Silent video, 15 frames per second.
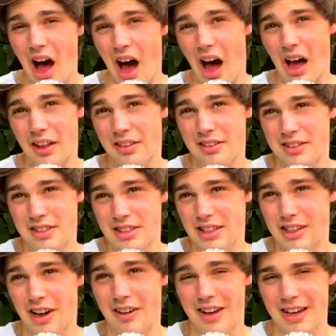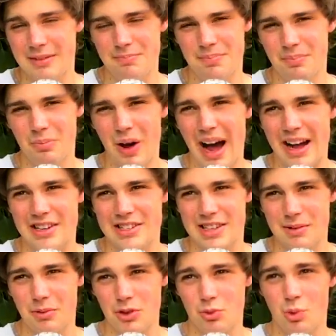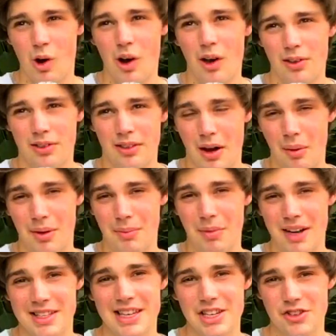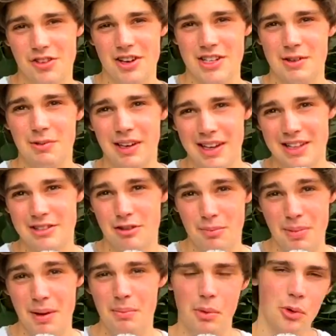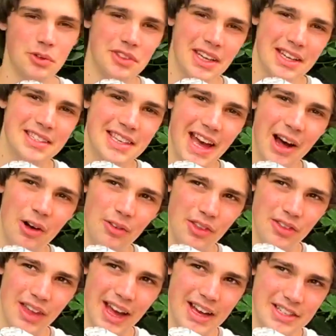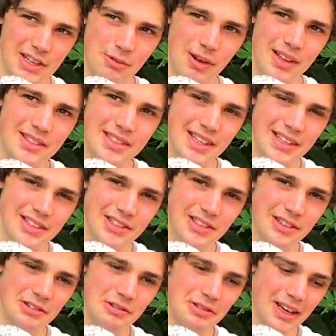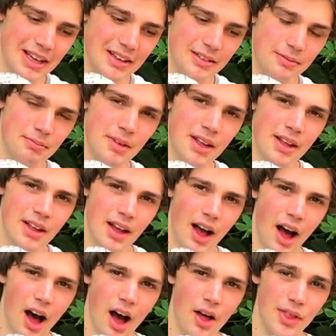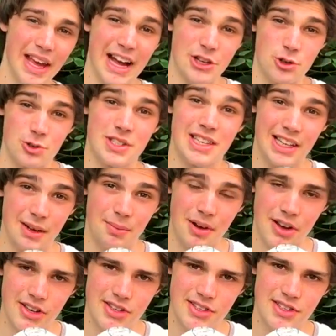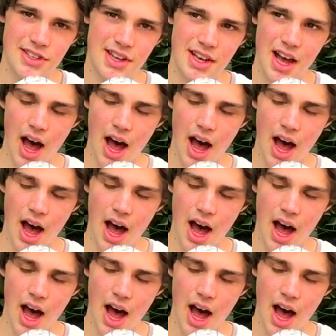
and you know, it actually was worth, I mean, my teacher actually went into a bit more detail than they actually went into in the actual syllabus,